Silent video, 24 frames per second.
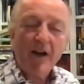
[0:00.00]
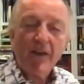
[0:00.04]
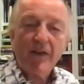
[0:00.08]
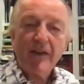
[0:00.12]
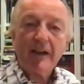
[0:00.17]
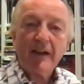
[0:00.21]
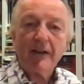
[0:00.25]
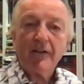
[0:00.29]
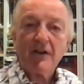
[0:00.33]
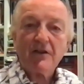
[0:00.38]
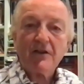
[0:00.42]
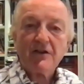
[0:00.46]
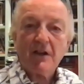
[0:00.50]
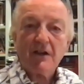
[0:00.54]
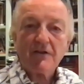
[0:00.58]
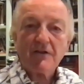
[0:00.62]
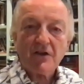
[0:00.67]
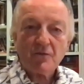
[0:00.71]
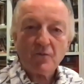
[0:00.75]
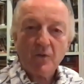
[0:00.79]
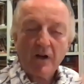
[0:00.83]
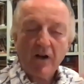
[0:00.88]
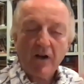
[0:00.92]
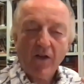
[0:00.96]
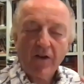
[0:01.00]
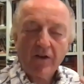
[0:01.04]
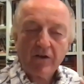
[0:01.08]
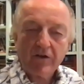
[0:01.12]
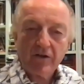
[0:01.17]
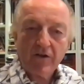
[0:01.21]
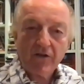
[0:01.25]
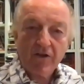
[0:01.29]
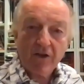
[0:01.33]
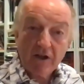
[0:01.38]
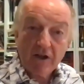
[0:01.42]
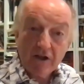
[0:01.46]
I think of ourselves as one of
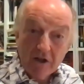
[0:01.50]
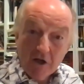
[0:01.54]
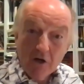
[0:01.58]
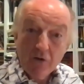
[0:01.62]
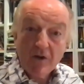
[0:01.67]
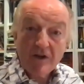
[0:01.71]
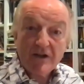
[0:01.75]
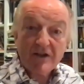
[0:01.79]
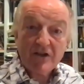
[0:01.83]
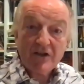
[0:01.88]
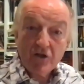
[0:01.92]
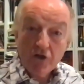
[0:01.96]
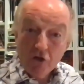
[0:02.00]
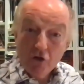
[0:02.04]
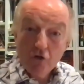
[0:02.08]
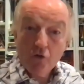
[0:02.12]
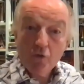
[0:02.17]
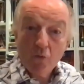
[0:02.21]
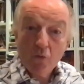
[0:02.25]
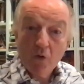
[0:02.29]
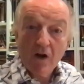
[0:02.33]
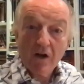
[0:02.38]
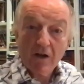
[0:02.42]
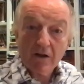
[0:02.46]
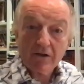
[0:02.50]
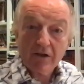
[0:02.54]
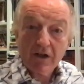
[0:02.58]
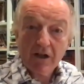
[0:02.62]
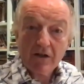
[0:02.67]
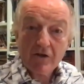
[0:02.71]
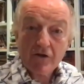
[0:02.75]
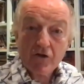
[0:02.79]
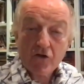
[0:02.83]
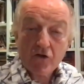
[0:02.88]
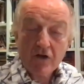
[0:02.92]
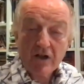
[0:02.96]
the newest new world
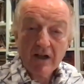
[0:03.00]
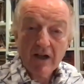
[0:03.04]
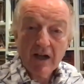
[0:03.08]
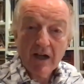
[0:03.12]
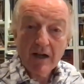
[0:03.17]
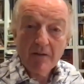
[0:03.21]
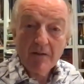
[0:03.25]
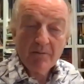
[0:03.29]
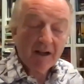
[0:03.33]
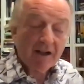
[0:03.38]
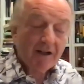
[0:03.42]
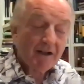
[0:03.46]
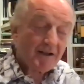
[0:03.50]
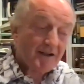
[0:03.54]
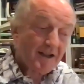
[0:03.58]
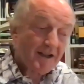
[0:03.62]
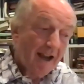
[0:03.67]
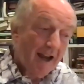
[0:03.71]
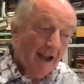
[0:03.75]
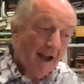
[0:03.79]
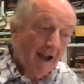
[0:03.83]
country, because